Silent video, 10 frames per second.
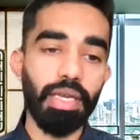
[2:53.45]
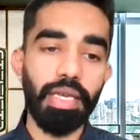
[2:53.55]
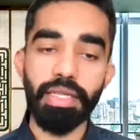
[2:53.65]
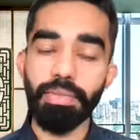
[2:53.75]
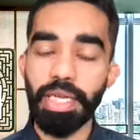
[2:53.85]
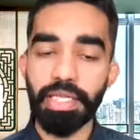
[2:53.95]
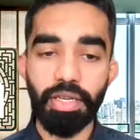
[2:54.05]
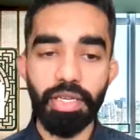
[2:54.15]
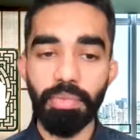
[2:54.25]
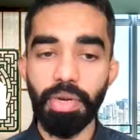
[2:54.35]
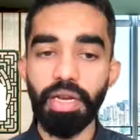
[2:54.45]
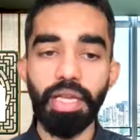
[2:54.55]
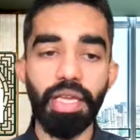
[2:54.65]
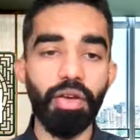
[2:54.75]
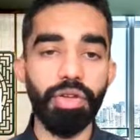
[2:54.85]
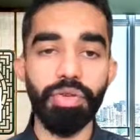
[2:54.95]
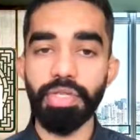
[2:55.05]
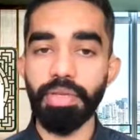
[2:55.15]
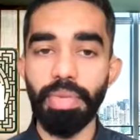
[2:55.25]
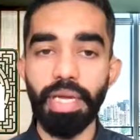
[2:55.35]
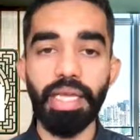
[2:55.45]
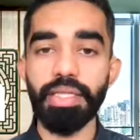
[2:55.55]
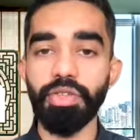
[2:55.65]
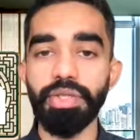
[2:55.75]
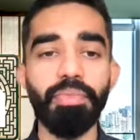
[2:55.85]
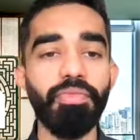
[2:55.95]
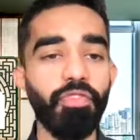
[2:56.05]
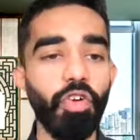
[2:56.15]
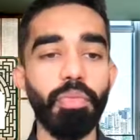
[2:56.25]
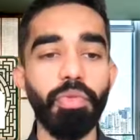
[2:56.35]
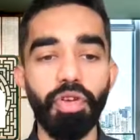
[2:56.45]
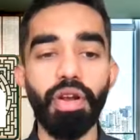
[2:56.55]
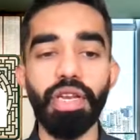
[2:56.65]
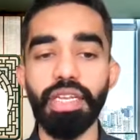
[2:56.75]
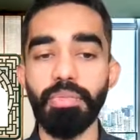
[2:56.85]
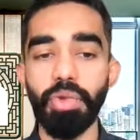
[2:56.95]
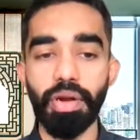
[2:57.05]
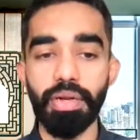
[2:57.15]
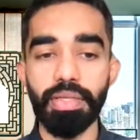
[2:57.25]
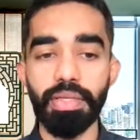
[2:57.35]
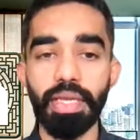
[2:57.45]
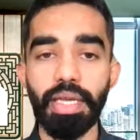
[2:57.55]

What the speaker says: either based on deep learning or uses embeddings or some form of nonlinear models.